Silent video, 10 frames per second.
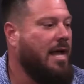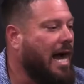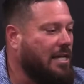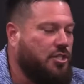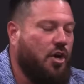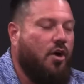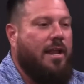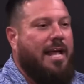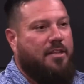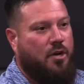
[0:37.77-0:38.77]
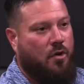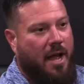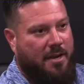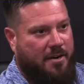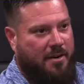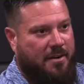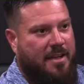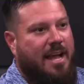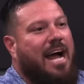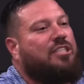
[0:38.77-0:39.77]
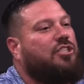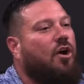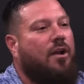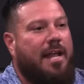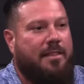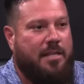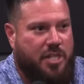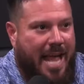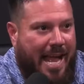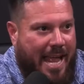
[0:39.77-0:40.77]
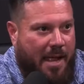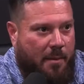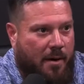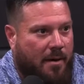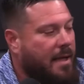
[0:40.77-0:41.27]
I started at the grinder. I started at the jackhammer.